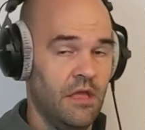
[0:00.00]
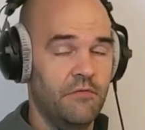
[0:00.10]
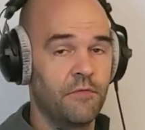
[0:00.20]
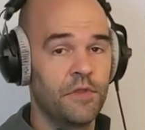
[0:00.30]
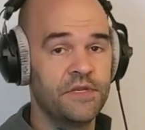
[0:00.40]

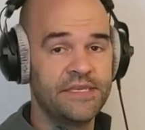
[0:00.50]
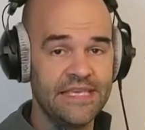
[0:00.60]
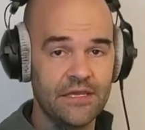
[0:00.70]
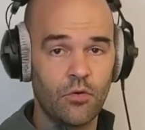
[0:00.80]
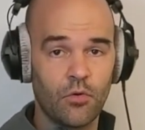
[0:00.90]
And for the
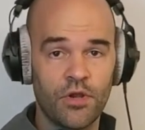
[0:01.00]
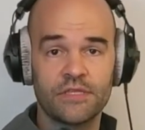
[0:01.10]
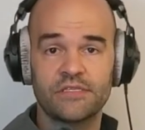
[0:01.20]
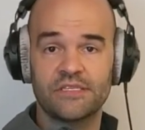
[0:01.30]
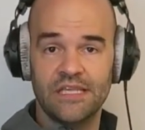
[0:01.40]
D chord,
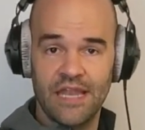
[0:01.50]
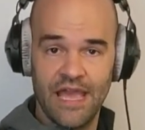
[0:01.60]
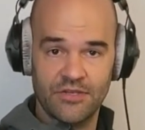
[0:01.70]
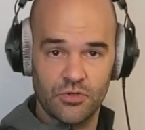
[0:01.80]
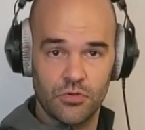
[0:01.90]
it's C
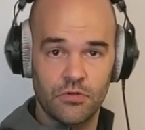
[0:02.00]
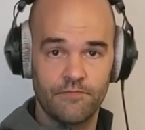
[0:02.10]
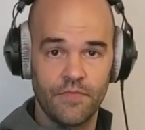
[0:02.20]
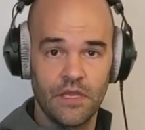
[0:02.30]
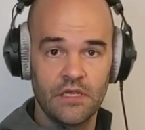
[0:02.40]
natural.
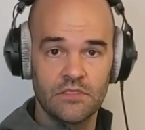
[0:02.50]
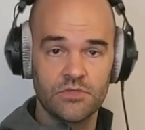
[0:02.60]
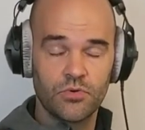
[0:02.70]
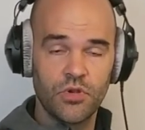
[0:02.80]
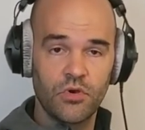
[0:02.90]

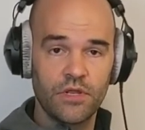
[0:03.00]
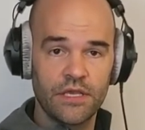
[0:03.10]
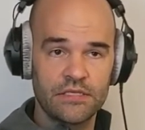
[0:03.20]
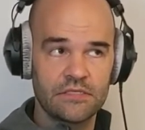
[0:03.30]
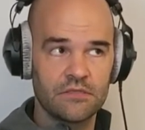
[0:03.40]
So
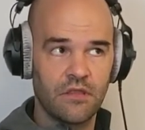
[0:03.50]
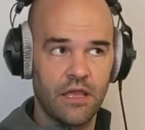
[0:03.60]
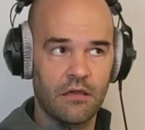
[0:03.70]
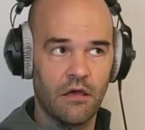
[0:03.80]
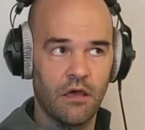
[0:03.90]
notice
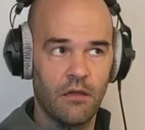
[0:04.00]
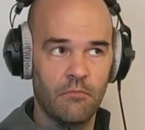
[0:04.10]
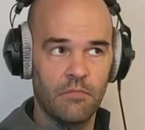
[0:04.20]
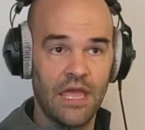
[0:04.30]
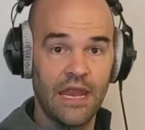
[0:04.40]
like
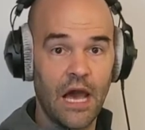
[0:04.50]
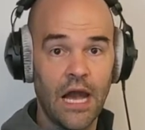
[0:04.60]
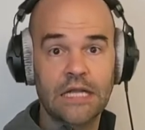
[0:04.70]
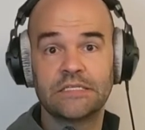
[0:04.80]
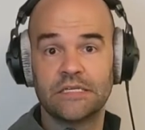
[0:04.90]
um, an
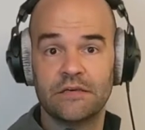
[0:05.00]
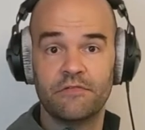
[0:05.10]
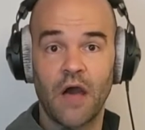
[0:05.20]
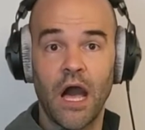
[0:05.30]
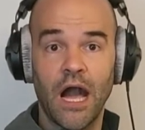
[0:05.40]

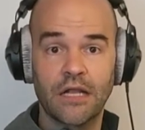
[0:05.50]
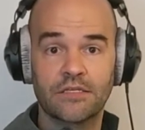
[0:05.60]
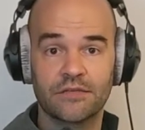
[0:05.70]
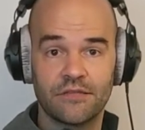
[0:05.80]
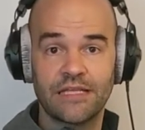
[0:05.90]
octave,
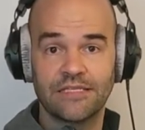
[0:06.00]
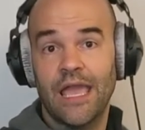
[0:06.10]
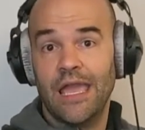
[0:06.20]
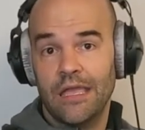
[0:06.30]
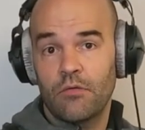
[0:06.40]
oct, that's
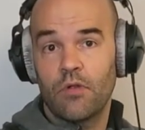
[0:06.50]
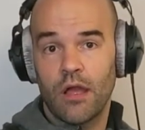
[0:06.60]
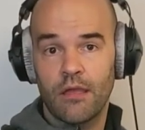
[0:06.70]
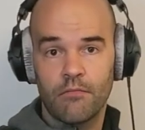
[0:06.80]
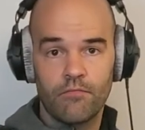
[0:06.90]
eight,
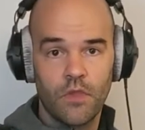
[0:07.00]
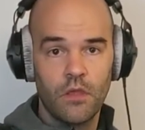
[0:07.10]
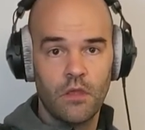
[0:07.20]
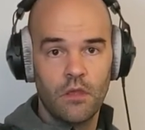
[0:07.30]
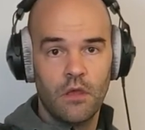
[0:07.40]
right?
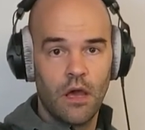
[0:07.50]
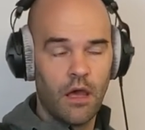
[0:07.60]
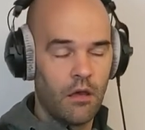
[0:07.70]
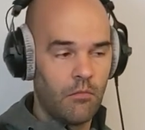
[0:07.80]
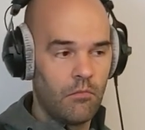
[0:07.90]

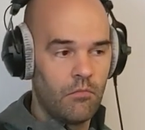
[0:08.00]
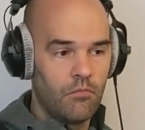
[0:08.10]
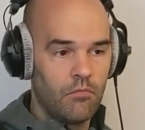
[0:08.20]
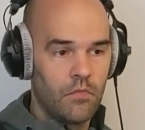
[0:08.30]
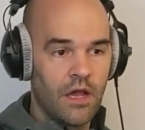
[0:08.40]
Um,
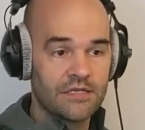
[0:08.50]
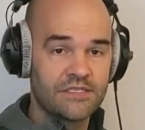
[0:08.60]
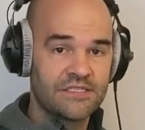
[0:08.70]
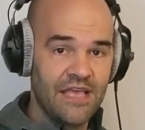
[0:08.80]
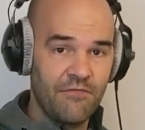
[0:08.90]
a
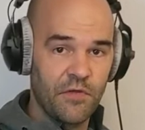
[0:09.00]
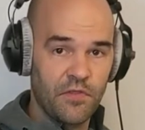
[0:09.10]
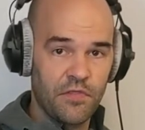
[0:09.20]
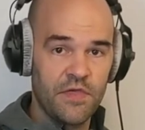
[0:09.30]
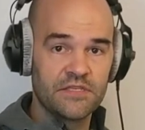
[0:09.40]

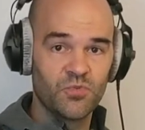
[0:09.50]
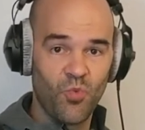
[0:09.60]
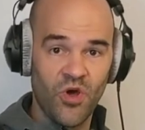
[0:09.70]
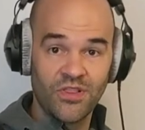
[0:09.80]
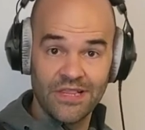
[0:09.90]
seventh is
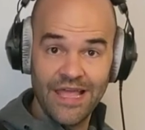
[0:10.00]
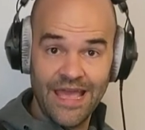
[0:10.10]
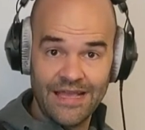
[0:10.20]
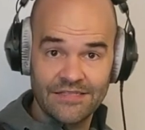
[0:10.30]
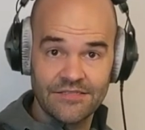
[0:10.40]
one
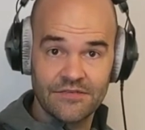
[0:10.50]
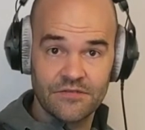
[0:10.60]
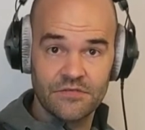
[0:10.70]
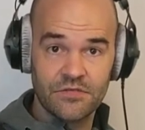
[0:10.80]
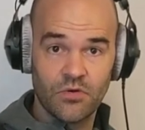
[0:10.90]
less.
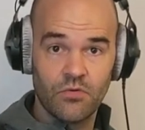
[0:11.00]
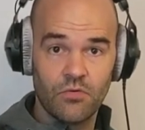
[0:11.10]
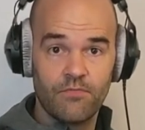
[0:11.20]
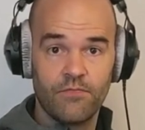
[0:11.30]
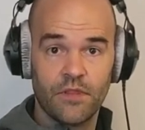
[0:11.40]
So
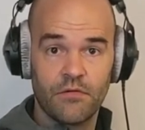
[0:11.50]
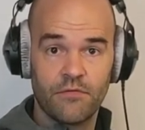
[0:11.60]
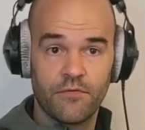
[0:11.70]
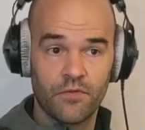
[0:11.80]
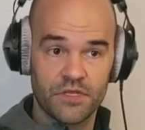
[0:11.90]

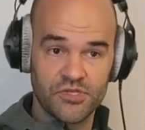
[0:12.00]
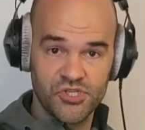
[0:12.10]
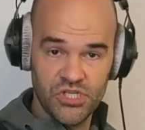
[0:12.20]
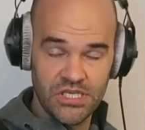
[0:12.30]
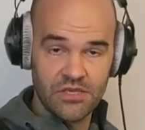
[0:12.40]
for the
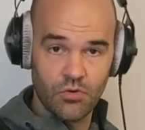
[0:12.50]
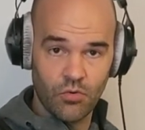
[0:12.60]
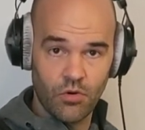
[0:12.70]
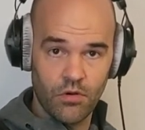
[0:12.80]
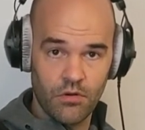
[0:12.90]
G
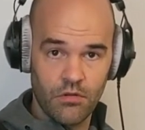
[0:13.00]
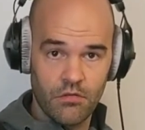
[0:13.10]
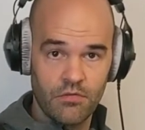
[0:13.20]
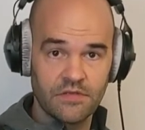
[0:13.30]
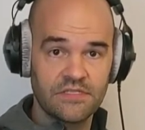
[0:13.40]
chord,
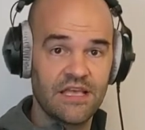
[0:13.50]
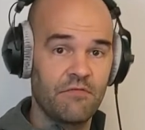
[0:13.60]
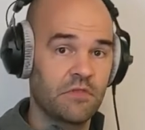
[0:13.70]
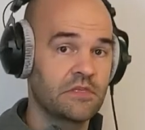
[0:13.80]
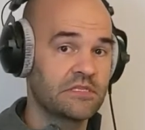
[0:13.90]
the
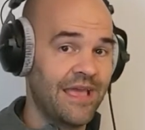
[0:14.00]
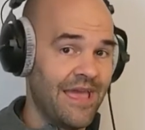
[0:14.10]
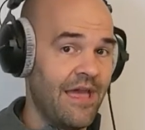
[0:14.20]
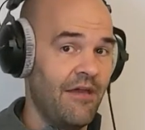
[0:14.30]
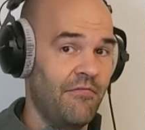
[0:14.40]
seventh is
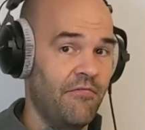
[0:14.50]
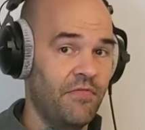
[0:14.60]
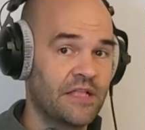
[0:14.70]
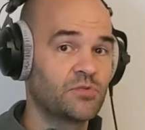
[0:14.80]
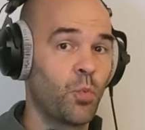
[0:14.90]
F.
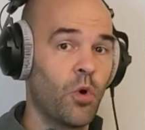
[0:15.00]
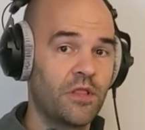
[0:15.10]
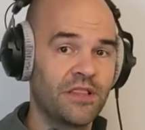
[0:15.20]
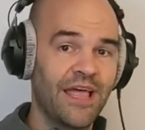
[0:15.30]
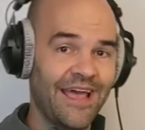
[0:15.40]
That's
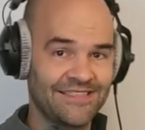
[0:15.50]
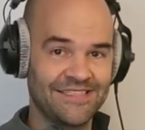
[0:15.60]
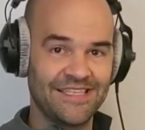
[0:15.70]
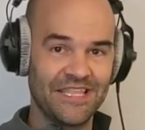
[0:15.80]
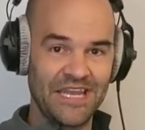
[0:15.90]
one less
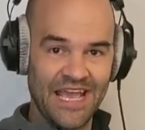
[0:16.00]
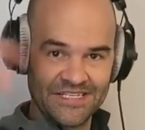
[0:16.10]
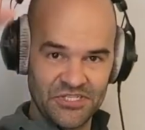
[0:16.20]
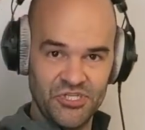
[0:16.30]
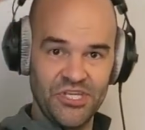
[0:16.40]
than the
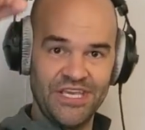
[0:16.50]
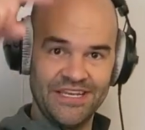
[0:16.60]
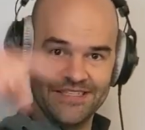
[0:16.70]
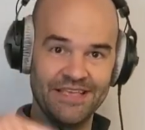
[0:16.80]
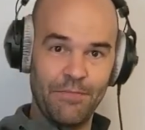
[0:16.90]
next G.
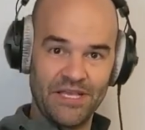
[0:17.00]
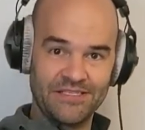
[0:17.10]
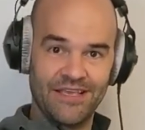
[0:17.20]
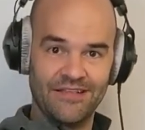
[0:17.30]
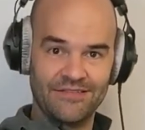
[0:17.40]
Does that make
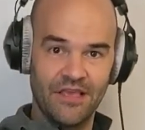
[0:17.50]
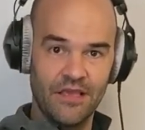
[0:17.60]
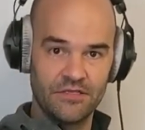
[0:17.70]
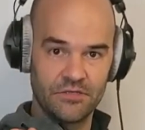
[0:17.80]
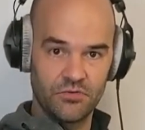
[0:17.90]
sense?
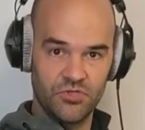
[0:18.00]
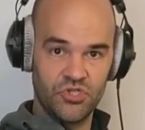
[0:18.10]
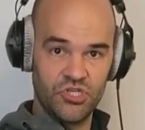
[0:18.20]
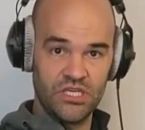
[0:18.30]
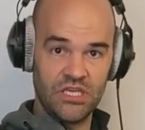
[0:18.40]
So
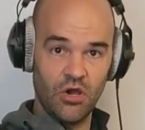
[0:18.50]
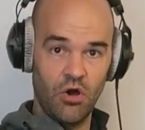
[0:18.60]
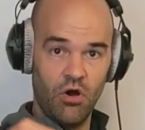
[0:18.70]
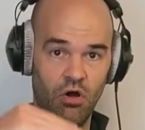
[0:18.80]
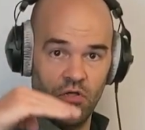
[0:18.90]
G
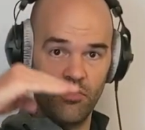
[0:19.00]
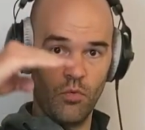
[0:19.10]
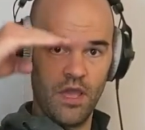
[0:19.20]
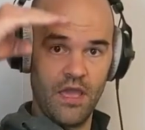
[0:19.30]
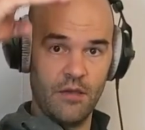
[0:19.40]
all the
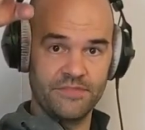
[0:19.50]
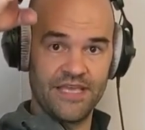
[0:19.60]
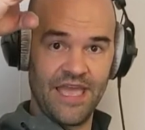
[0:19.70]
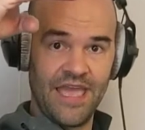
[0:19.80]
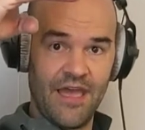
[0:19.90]
way up
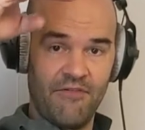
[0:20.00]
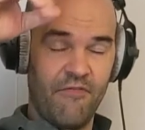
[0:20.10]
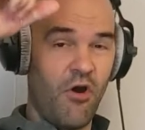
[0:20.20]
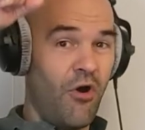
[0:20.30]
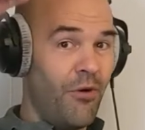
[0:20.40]
to
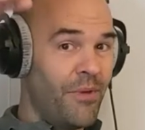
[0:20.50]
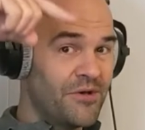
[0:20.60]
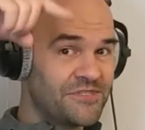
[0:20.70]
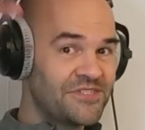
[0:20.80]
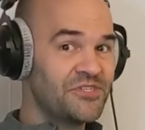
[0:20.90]
F,
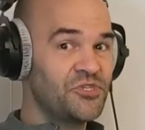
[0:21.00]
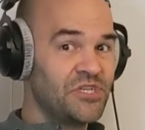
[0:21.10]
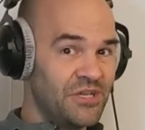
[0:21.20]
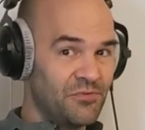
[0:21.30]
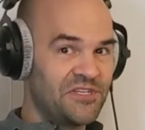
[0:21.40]
almost to
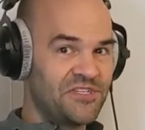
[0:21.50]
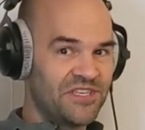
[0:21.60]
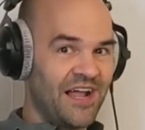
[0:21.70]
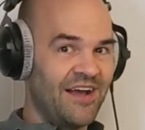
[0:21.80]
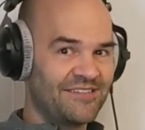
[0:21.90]
G, which is
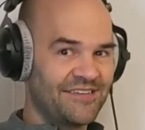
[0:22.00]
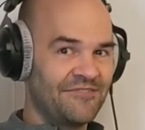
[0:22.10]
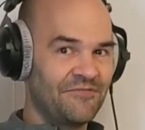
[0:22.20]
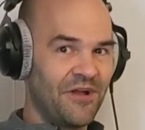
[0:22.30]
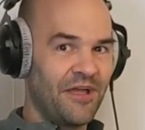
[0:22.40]
an
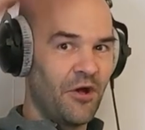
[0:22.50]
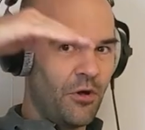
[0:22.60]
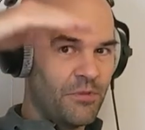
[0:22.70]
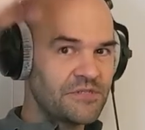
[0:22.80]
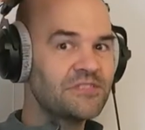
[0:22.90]
octave, right?
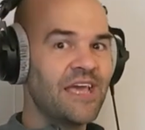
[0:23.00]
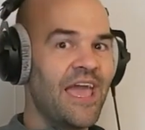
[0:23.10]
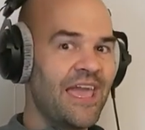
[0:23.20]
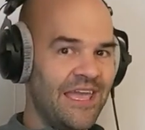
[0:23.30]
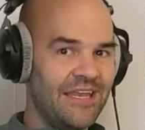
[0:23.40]
Almost to
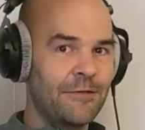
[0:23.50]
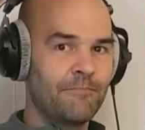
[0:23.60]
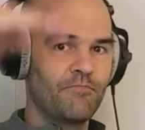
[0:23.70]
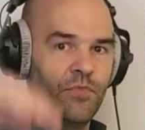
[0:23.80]
eight.